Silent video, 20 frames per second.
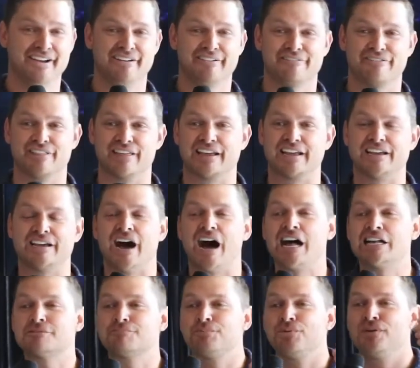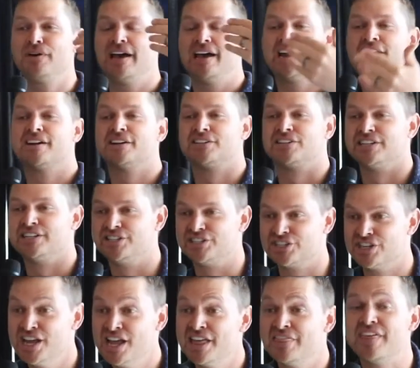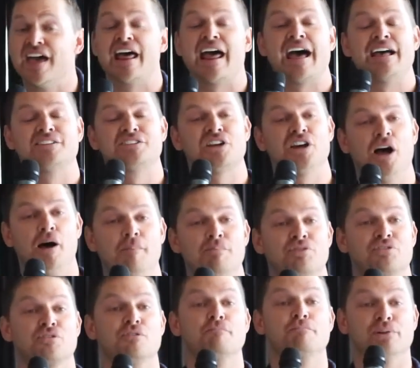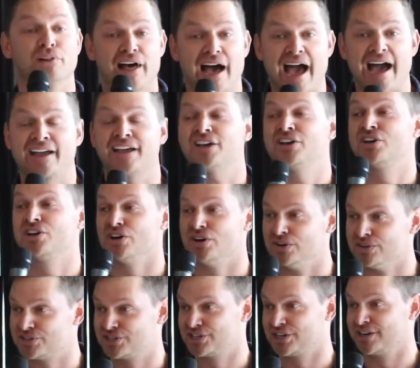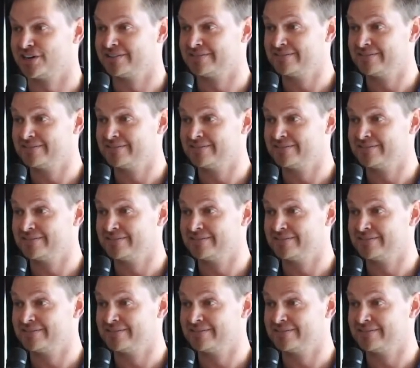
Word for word: for the gospel heritage that has come through black culture.